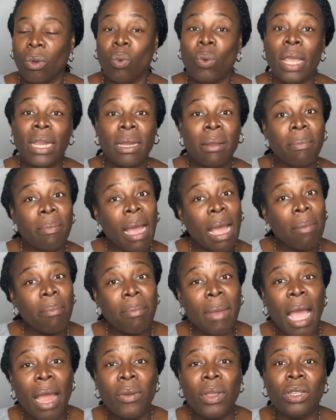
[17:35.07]
When the
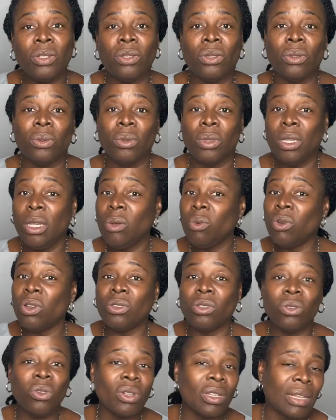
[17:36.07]
man married you, he
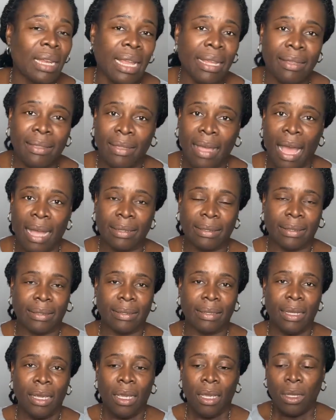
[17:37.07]
was not like that.